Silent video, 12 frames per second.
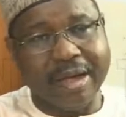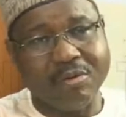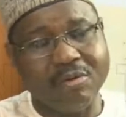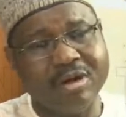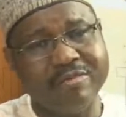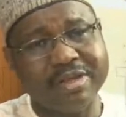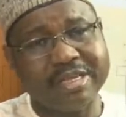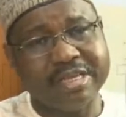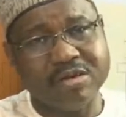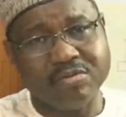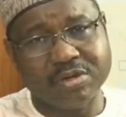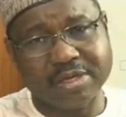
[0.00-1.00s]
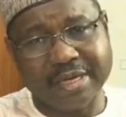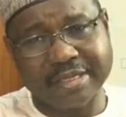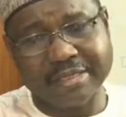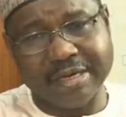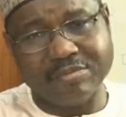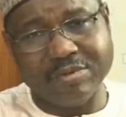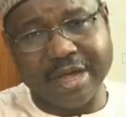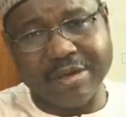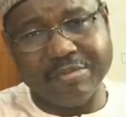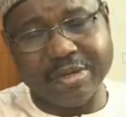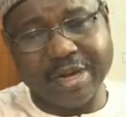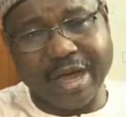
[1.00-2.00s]
One of the key weaknesses that we
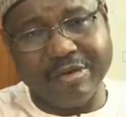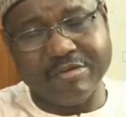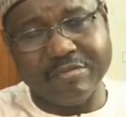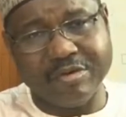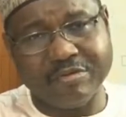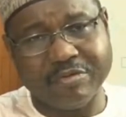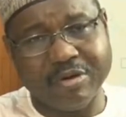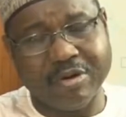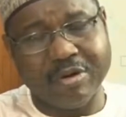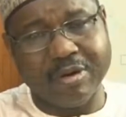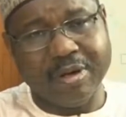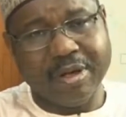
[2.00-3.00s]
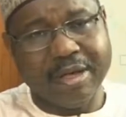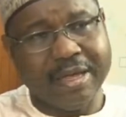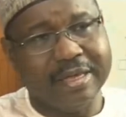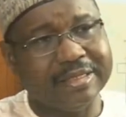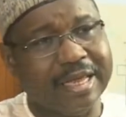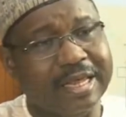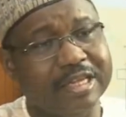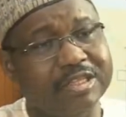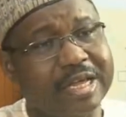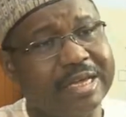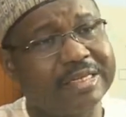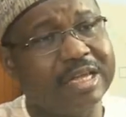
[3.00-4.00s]
have been having before is that
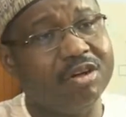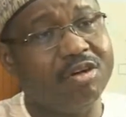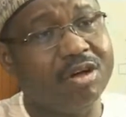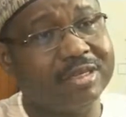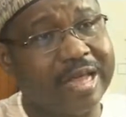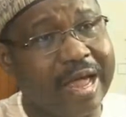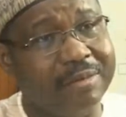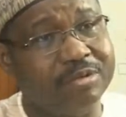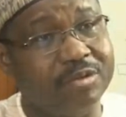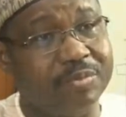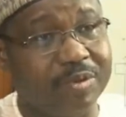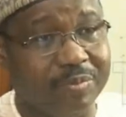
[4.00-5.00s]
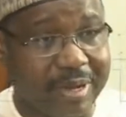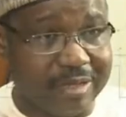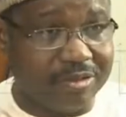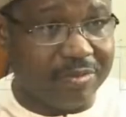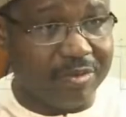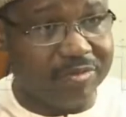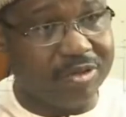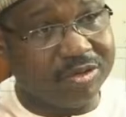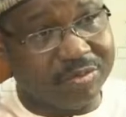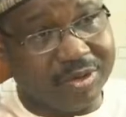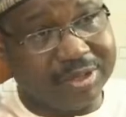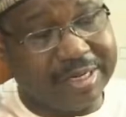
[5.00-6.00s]
it takes a long time to prepare some of
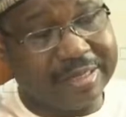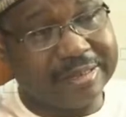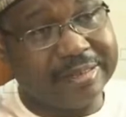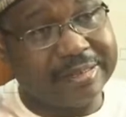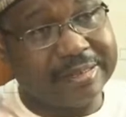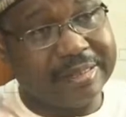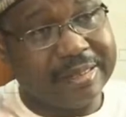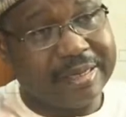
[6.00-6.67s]
those projects.